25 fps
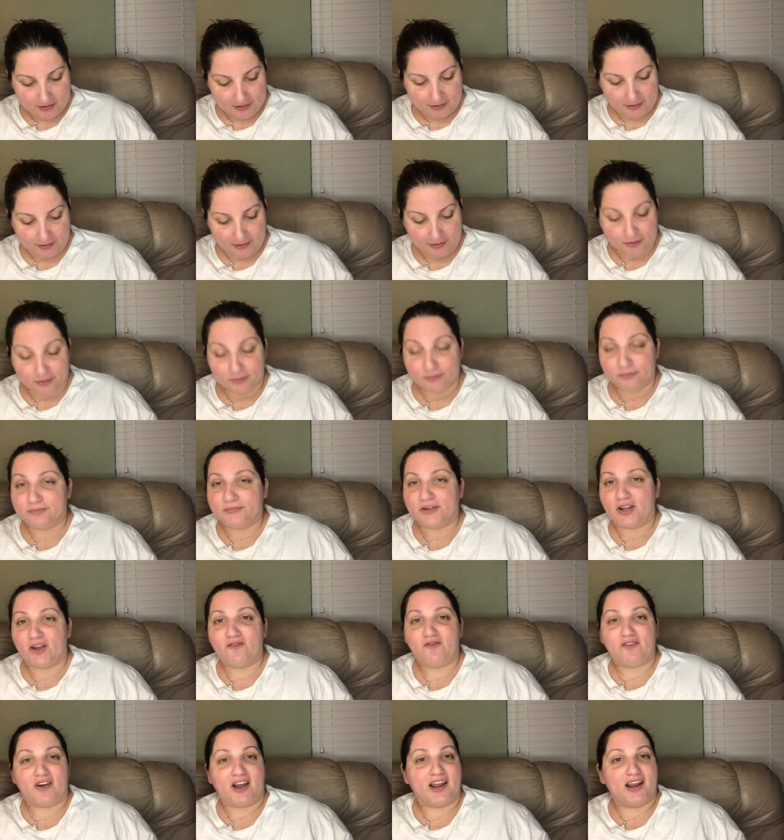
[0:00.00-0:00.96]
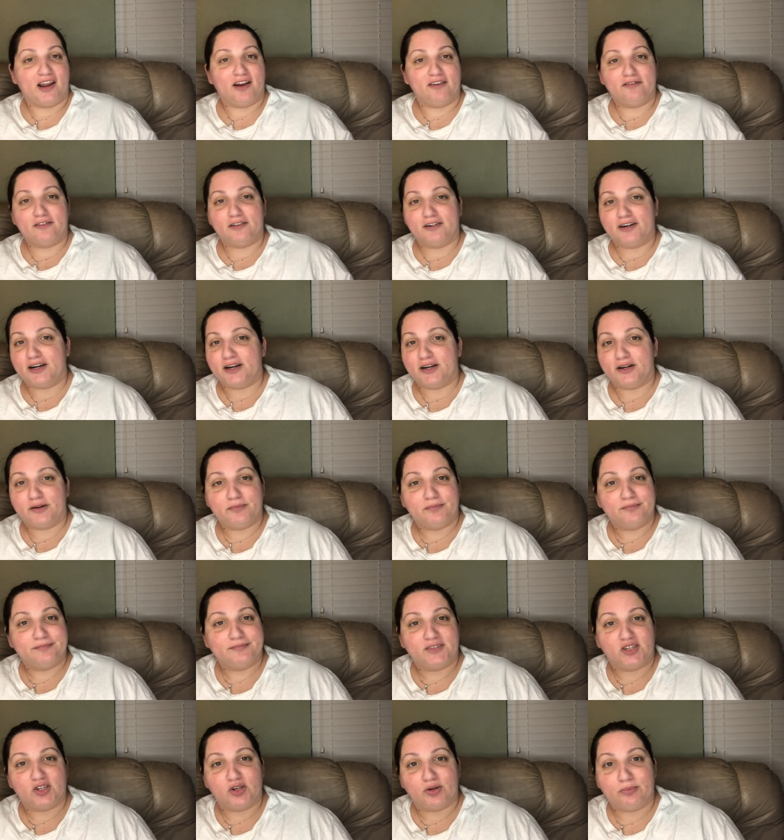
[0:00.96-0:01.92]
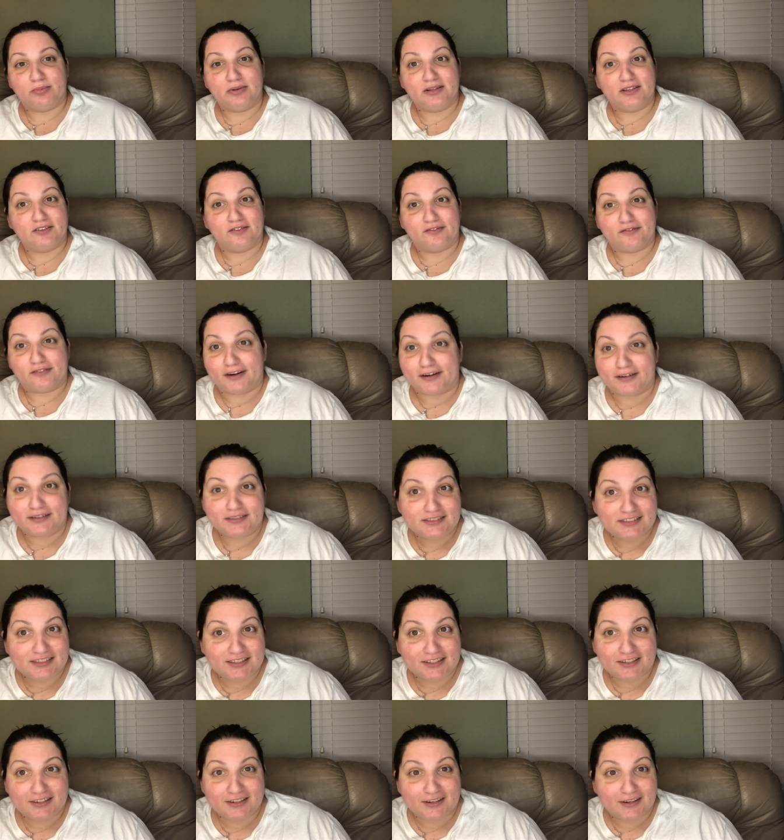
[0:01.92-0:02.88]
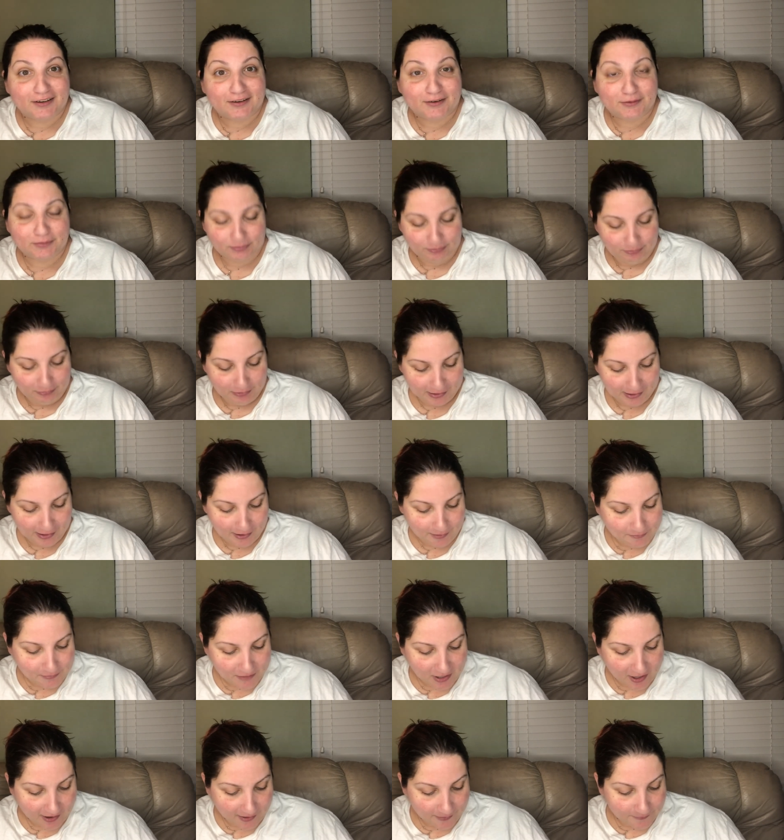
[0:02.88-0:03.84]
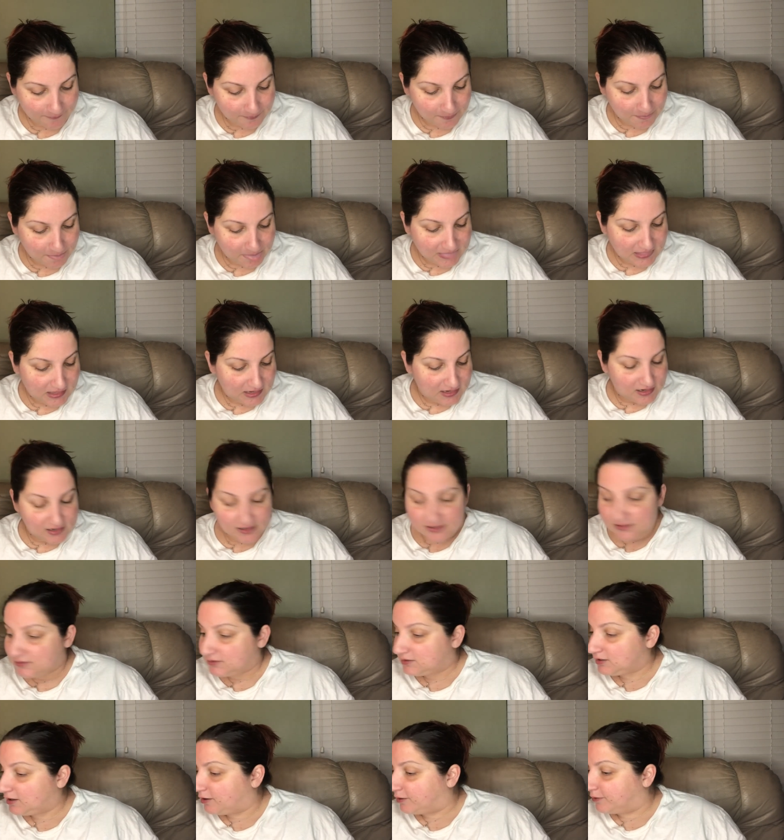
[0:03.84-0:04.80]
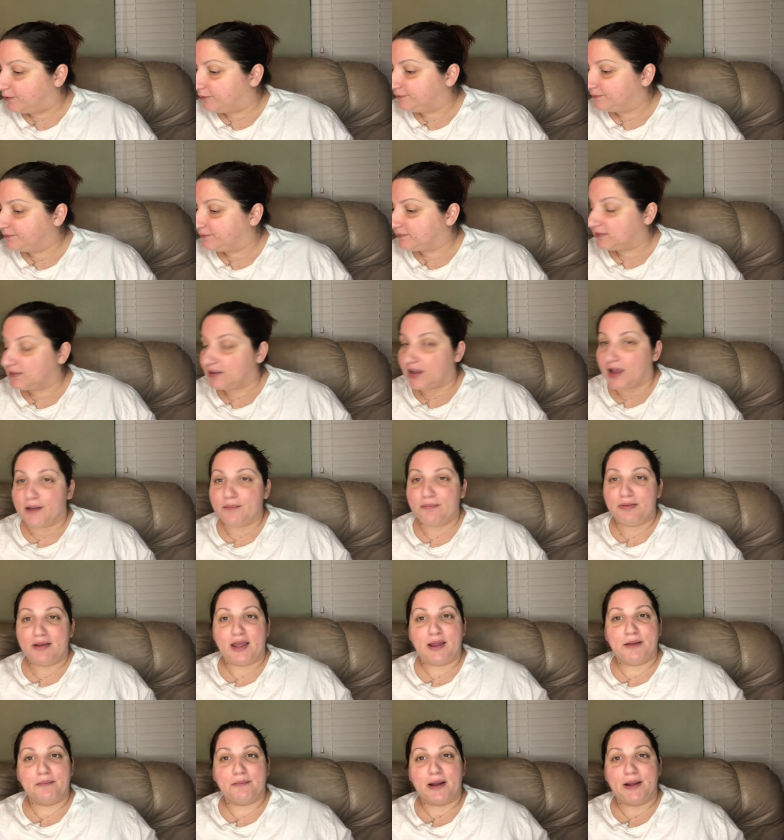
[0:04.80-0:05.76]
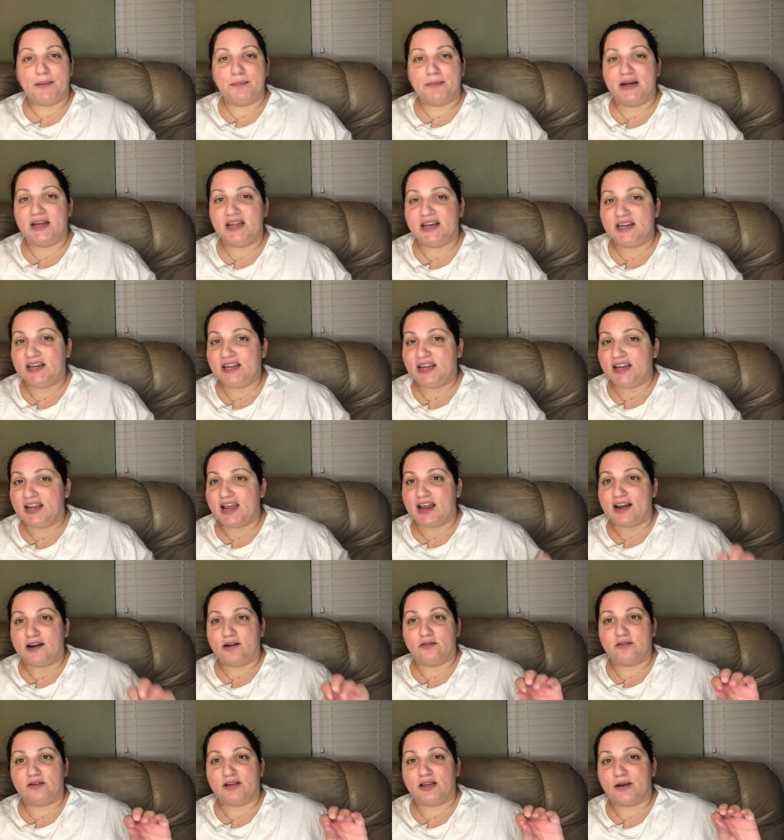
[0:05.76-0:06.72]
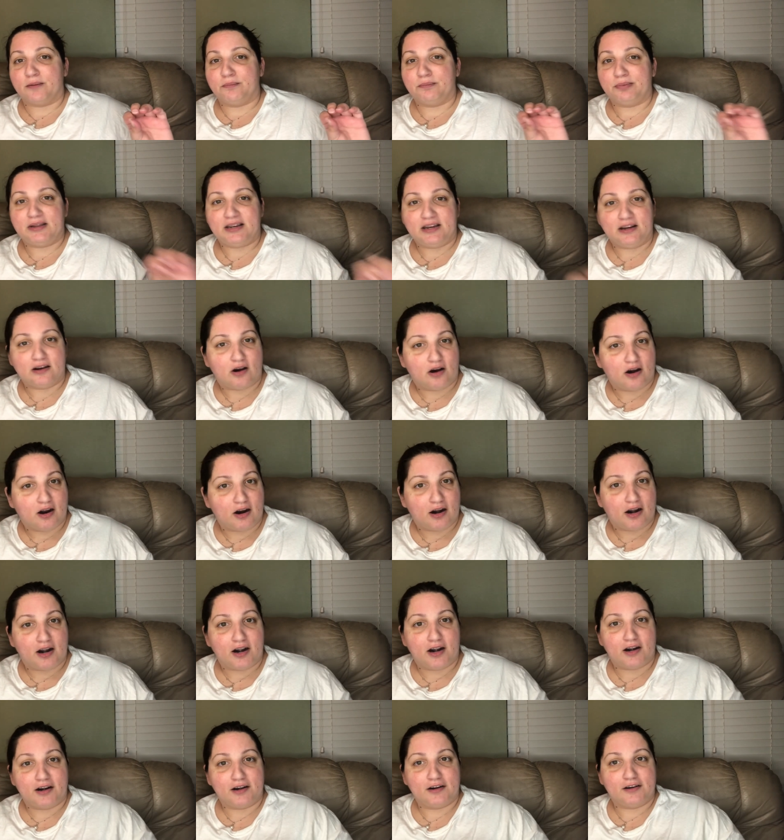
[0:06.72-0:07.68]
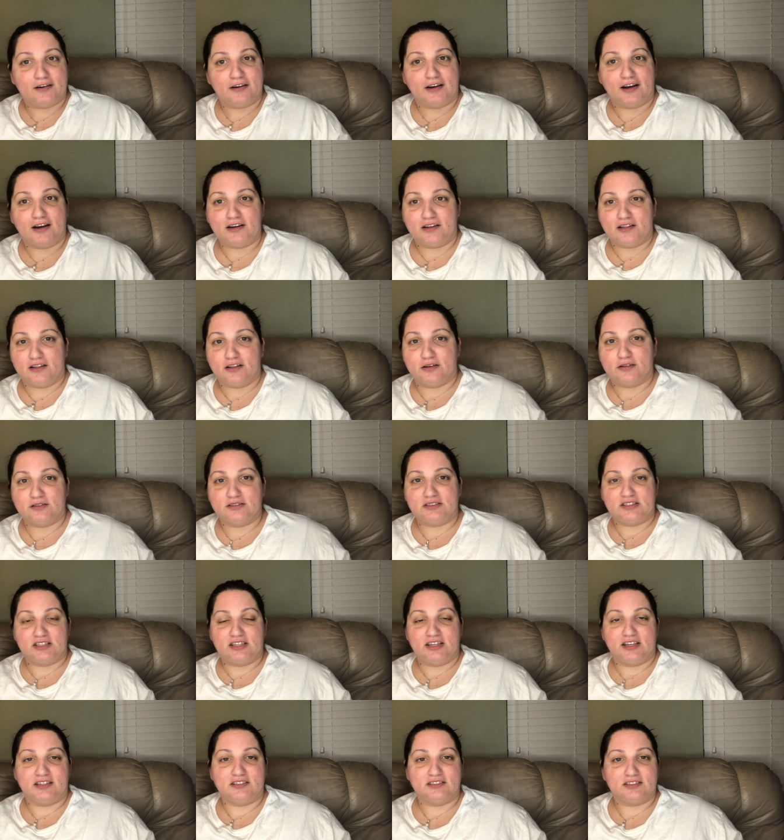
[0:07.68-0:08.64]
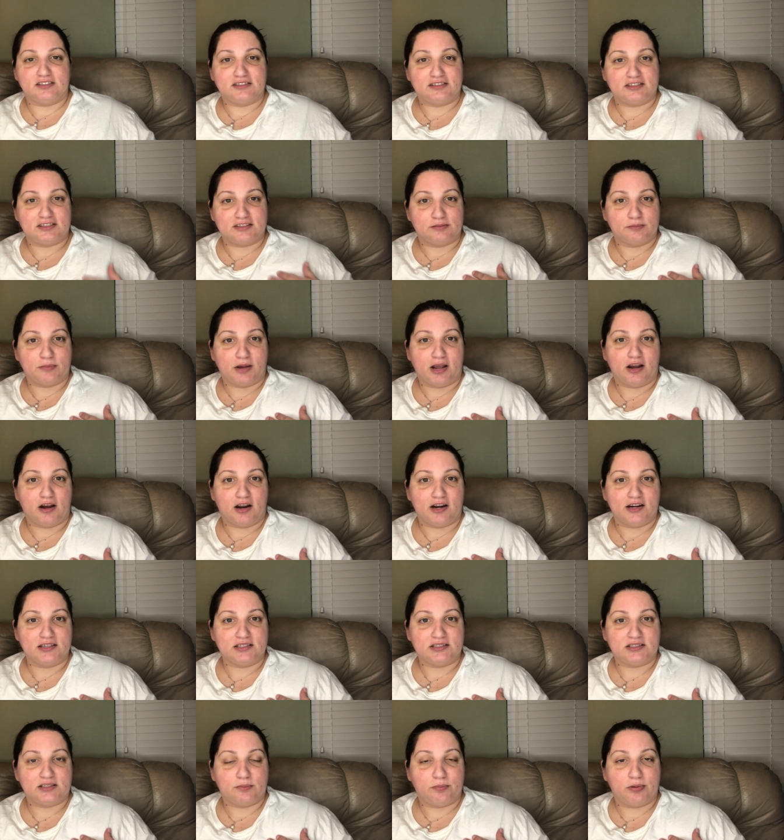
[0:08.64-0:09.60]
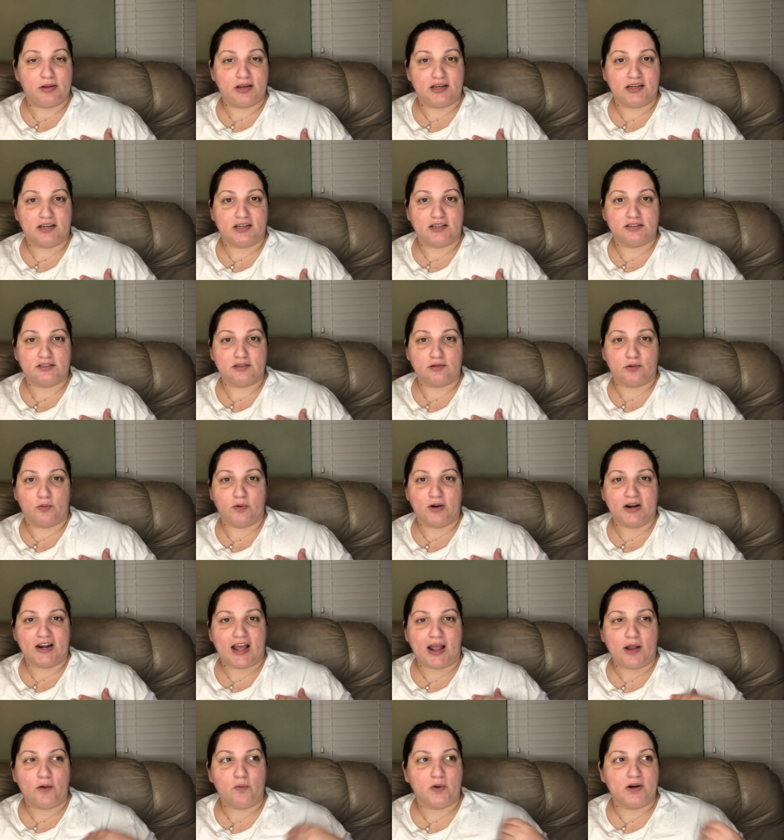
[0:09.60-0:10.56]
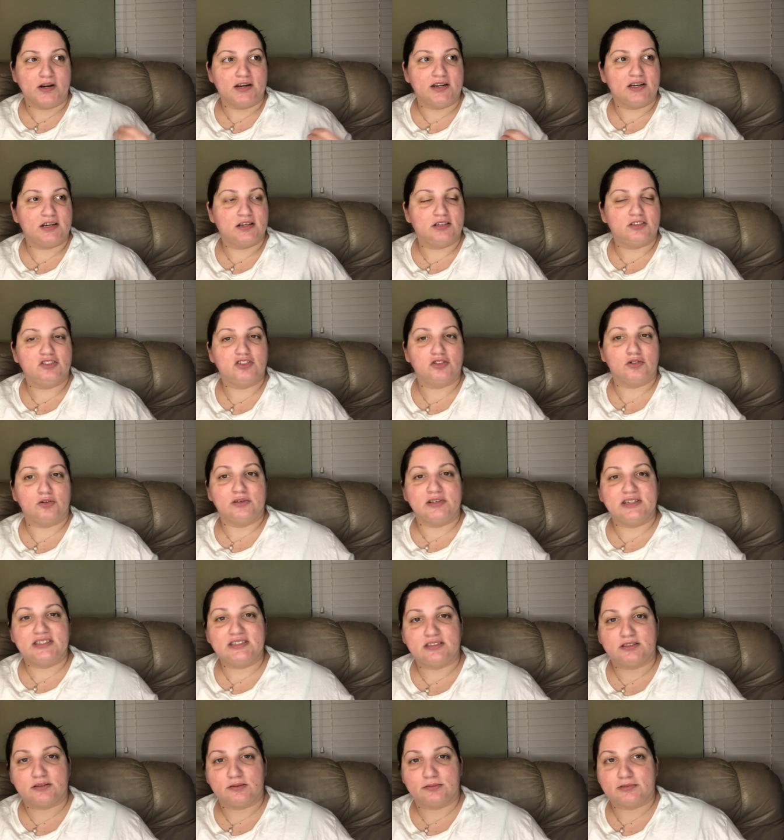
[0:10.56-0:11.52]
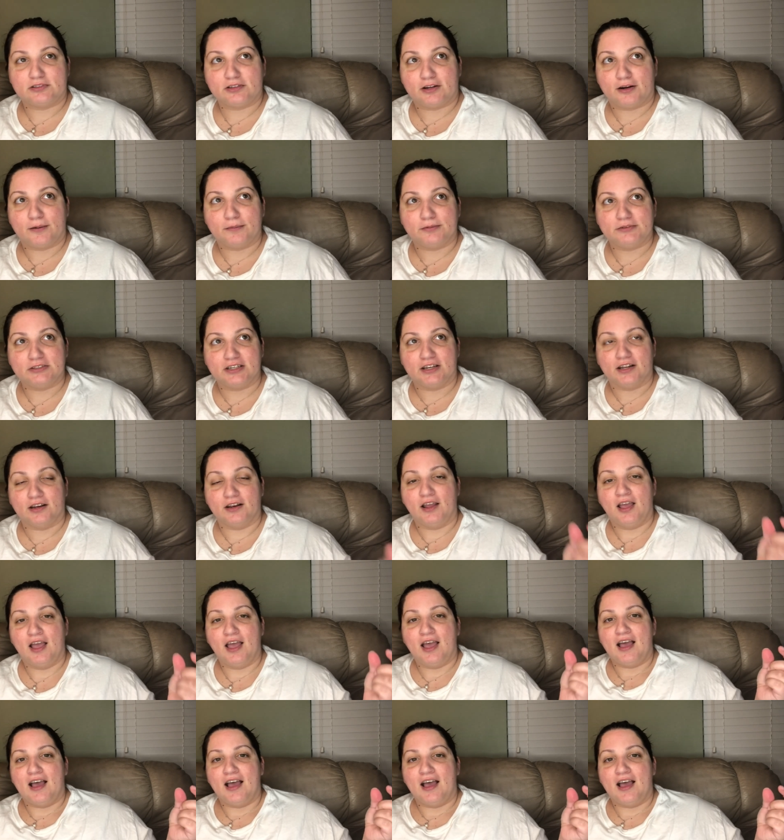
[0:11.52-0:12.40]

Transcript: If I ever am, you'll be the first to know, but I'm not. So I pay my money, I don't get PR, none of those things. This is my honest opinion. So when I wanted a jewelry subscription,